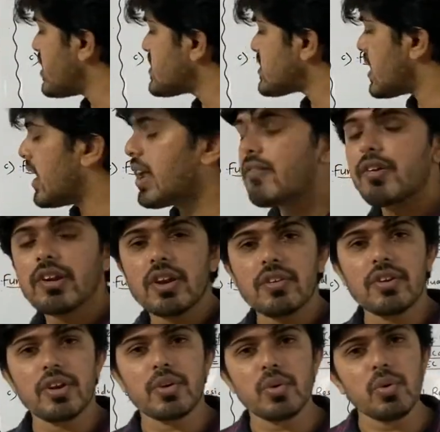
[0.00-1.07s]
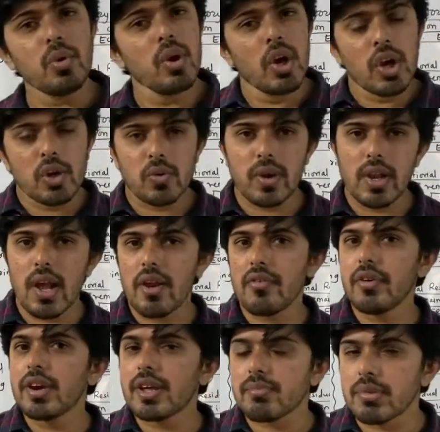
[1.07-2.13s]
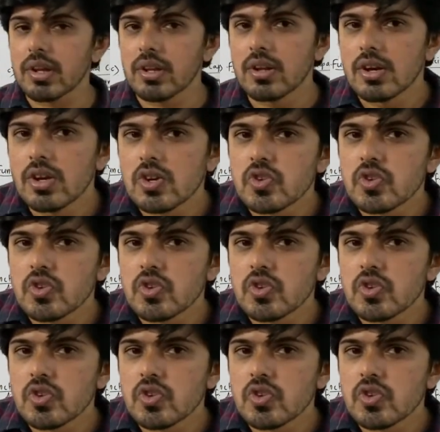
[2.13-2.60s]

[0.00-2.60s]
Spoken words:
is 1100 to 1200 ml.